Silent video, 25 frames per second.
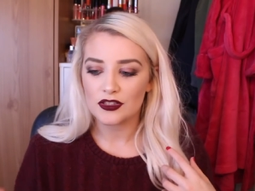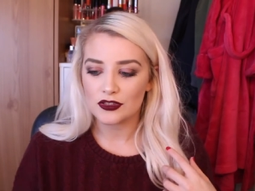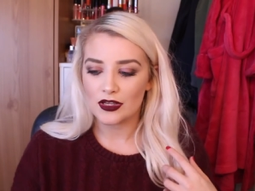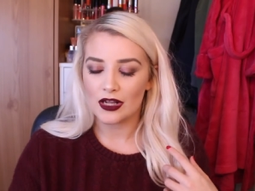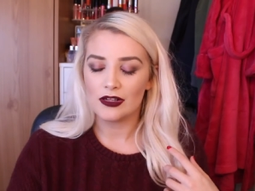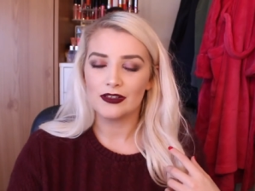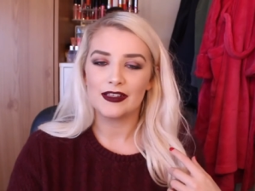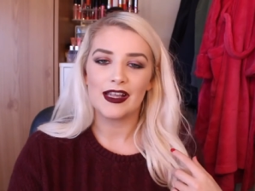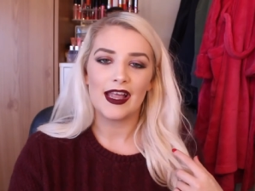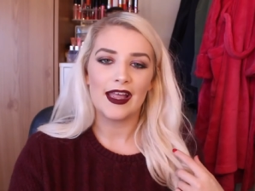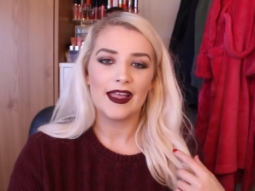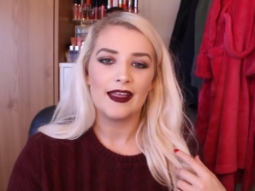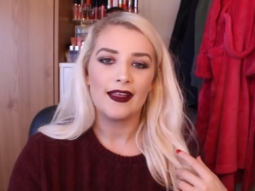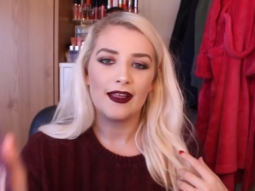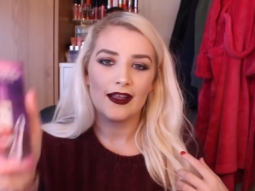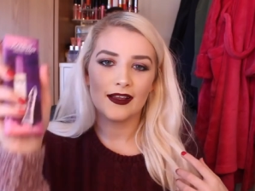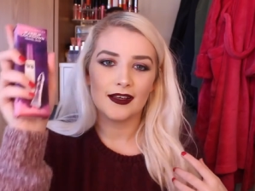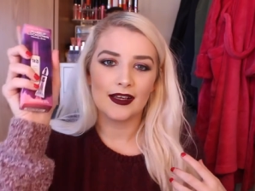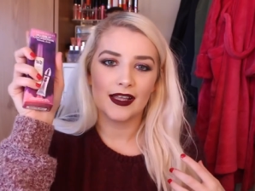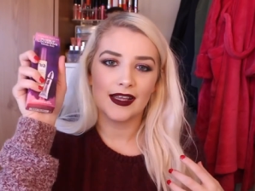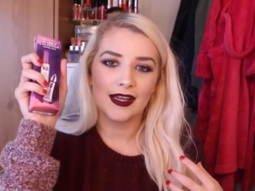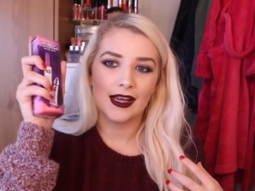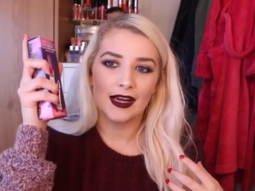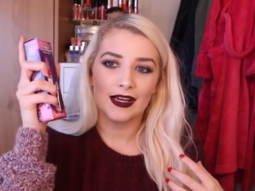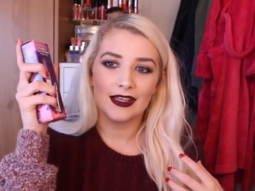so I'll get it
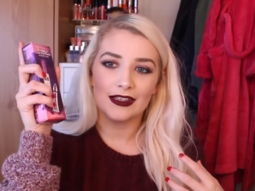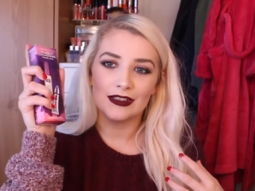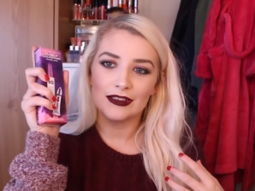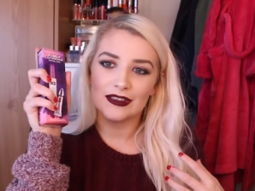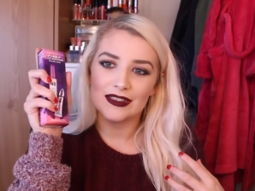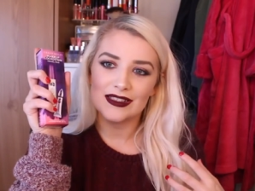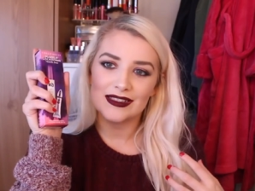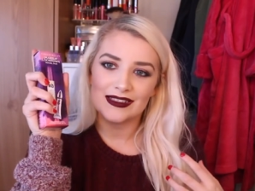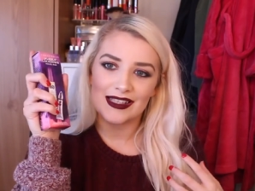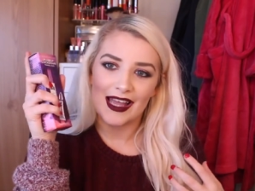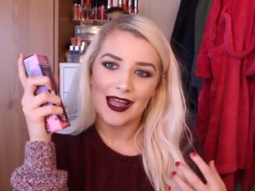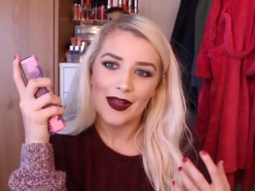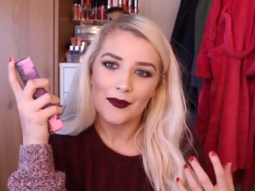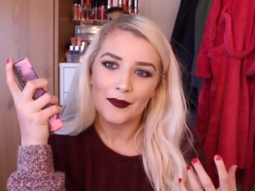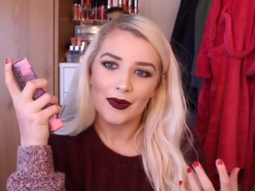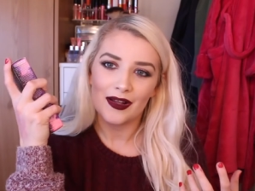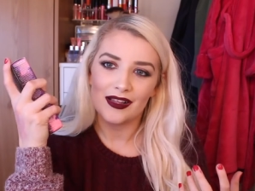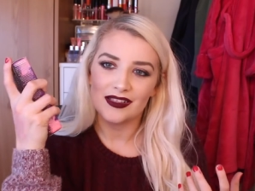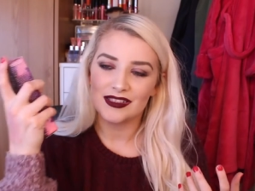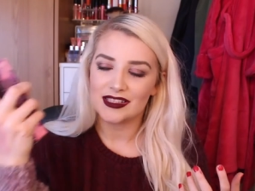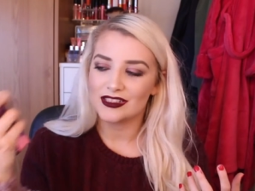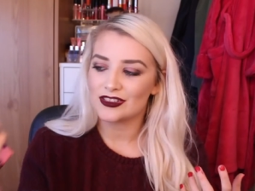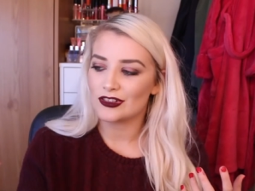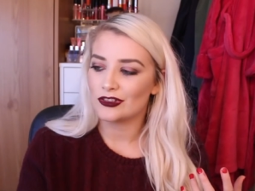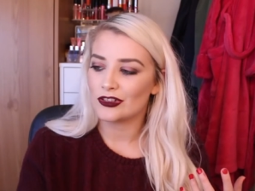in like a little set
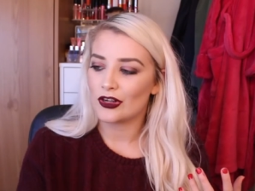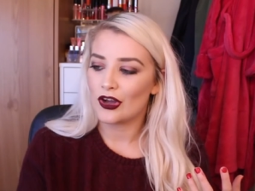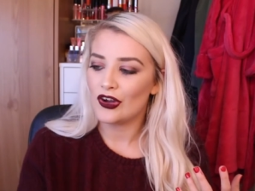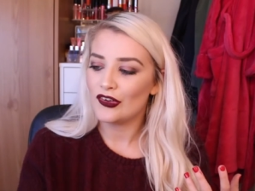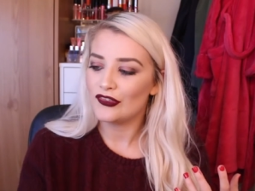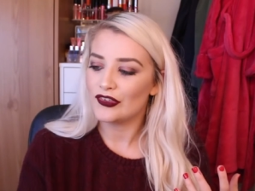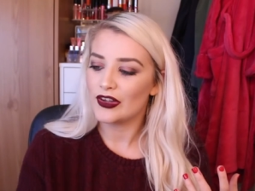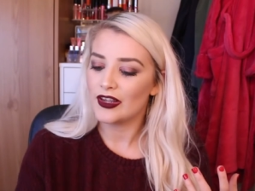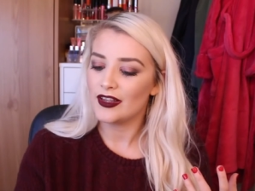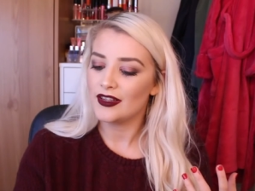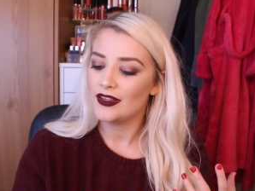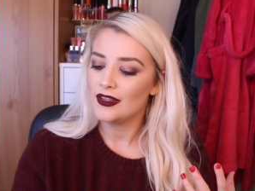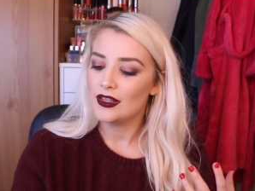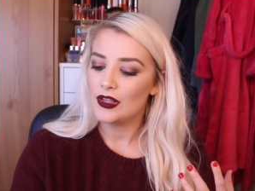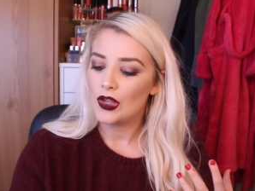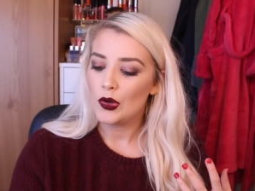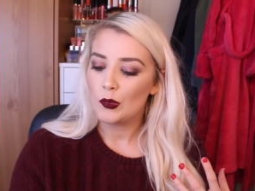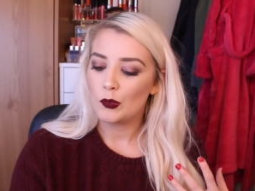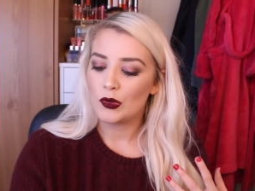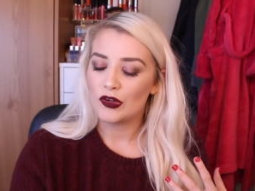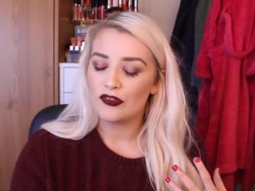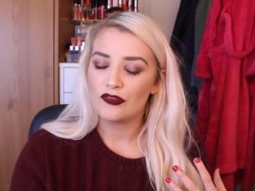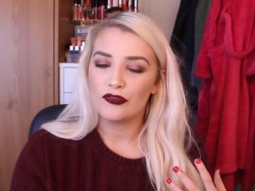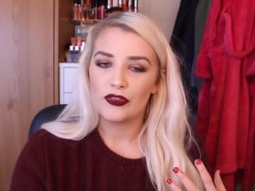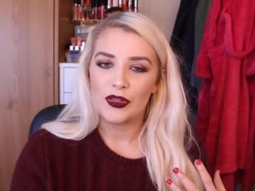whilst it's on offer
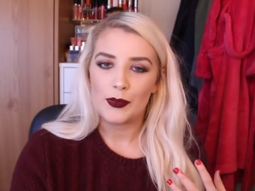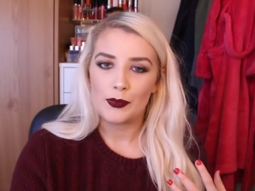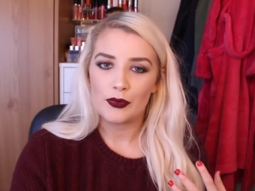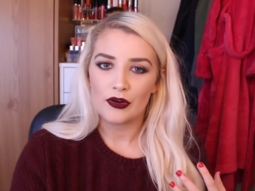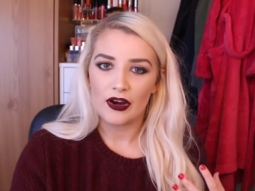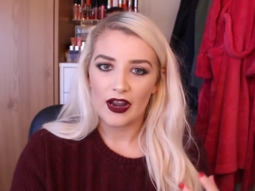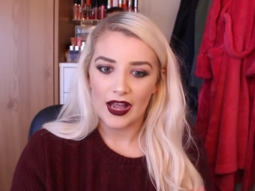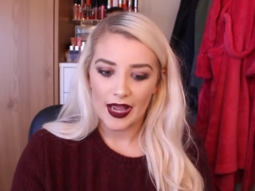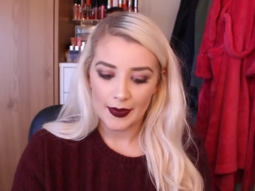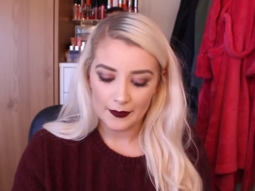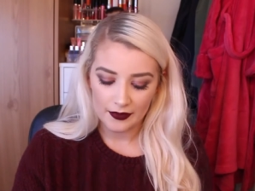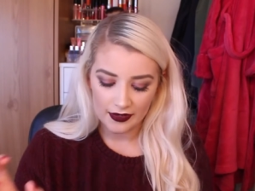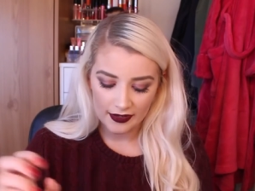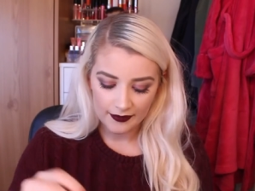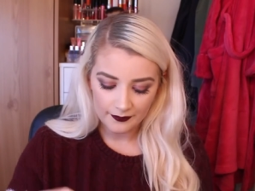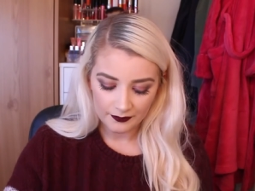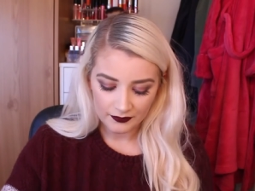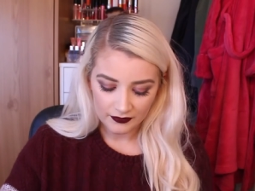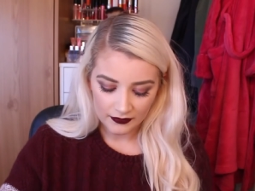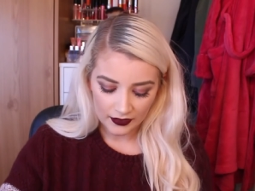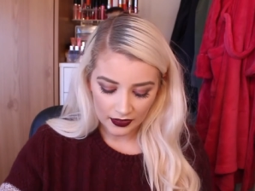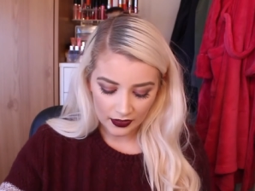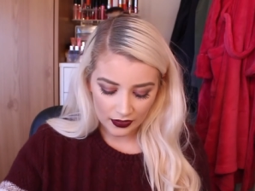with the primer.